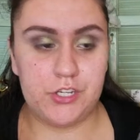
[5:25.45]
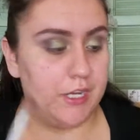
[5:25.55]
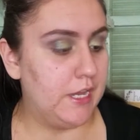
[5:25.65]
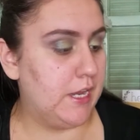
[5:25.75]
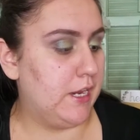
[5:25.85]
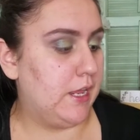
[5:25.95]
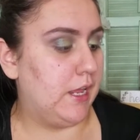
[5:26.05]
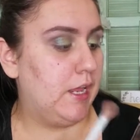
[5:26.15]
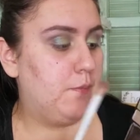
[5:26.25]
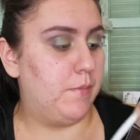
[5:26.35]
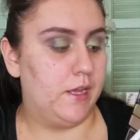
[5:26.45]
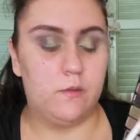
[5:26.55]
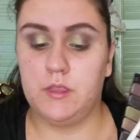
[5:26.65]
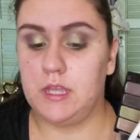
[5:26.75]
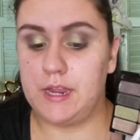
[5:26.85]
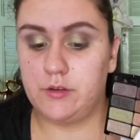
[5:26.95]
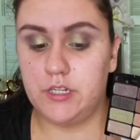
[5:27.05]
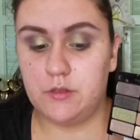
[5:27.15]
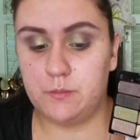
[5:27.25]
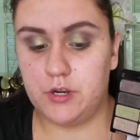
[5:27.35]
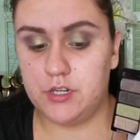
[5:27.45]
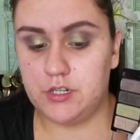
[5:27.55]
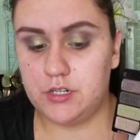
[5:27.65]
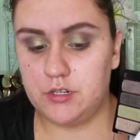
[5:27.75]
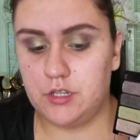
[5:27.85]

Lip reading: again and back with that crease brush,